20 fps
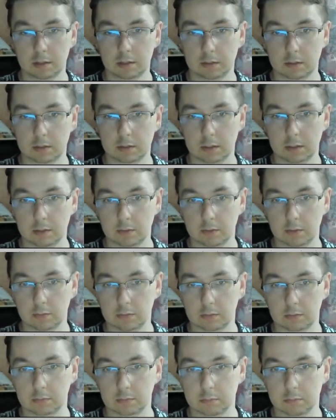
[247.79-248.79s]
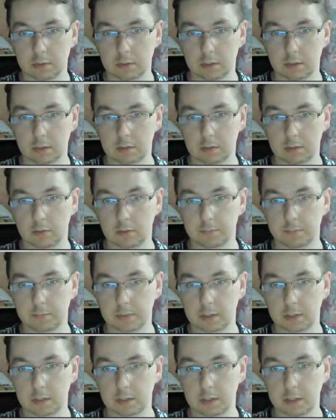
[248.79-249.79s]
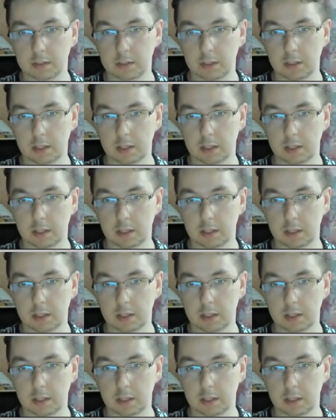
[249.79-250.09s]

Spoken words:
then you copy in,